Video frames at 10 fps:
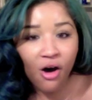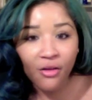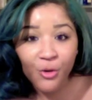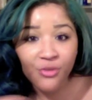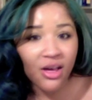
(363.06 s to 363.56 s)

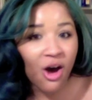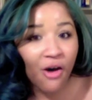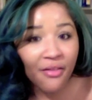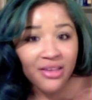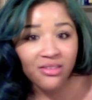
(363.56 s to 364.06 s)
losing
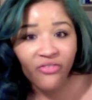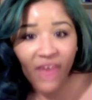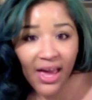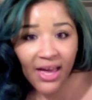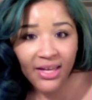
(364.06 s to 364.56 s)
all these
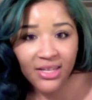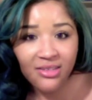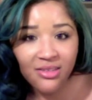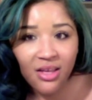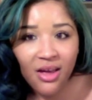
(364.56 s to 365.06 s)

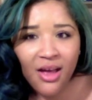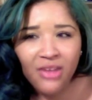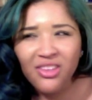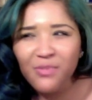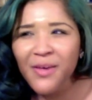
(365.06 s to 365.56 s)
fans
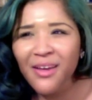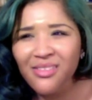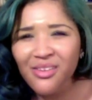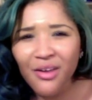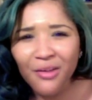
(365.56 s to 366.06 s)
just because
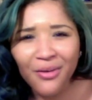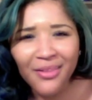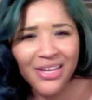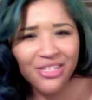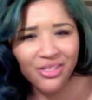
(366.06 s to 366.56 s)
they're in a
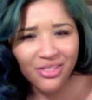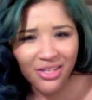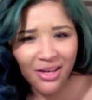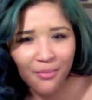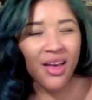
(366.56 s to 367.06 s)

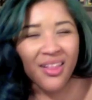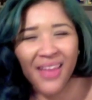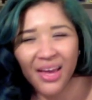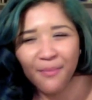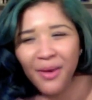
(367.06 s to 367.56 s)
relationship.
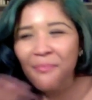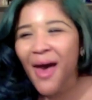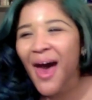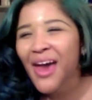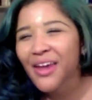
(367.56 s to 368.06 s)
Like, be
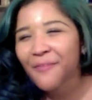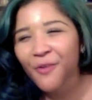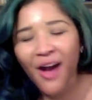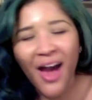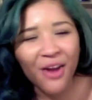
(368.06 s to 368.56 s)
mad if
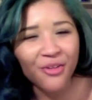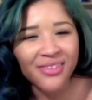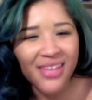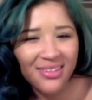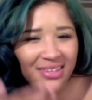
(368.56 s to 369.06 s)
your idol
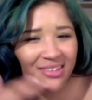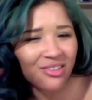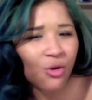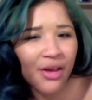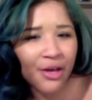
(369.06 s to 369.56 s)
says he's
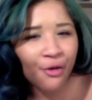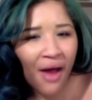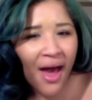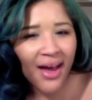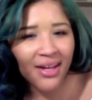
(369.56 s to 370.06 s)
snorting
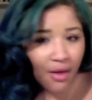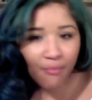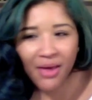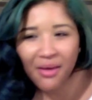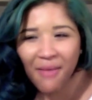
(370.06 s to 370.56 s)
crack.
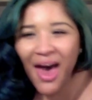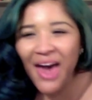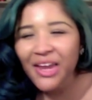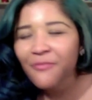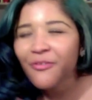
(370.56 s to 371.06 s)
Be
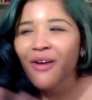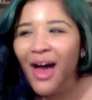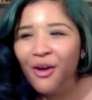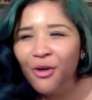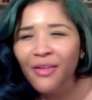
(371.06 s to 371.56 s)
mad if your
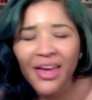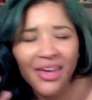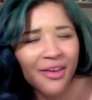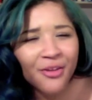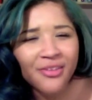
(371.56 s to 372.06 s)
idol like
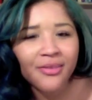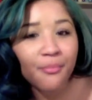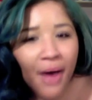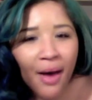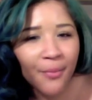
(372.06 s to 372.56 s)
killed some
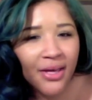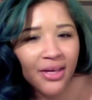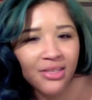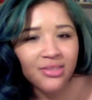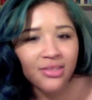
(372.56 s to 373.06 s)

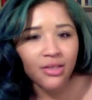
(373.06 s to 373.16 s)
puppies.